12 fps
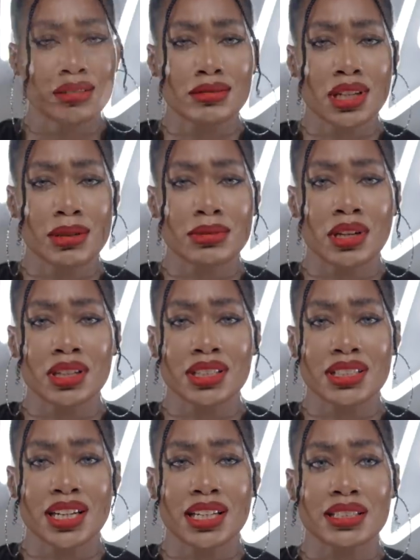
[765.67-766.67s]
Sometimes all
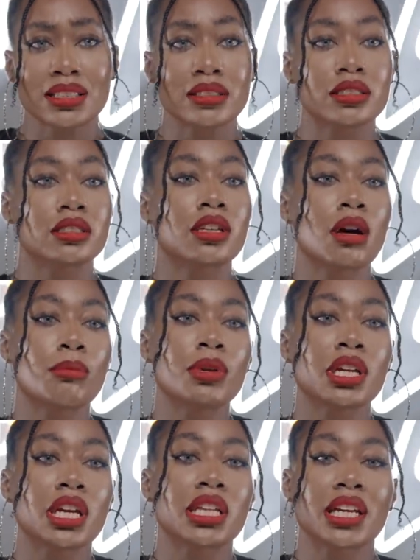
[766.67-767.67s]
it takes is
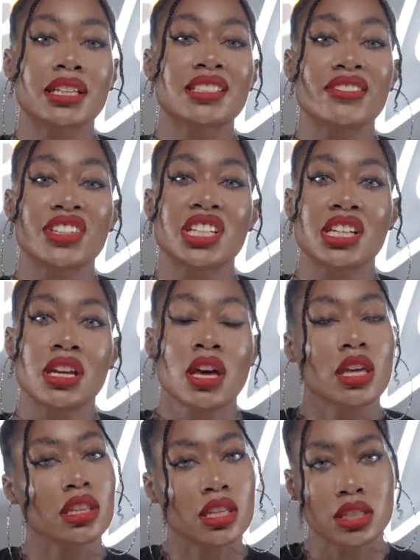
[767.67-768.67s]
stopping an activity
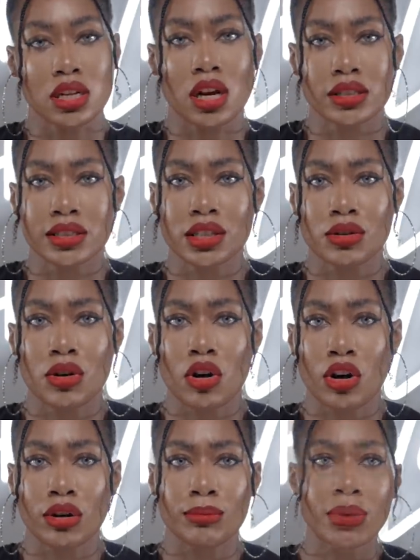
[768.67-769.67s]
that's causing you
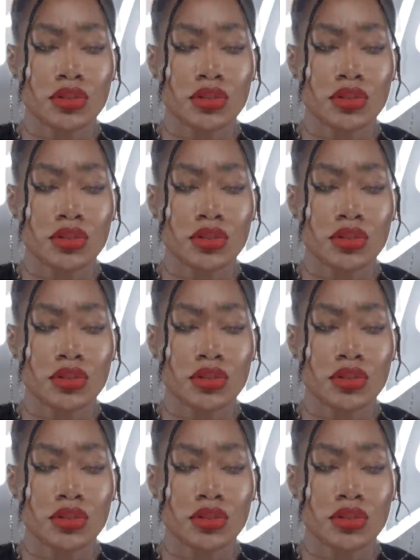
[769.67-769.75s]
harm.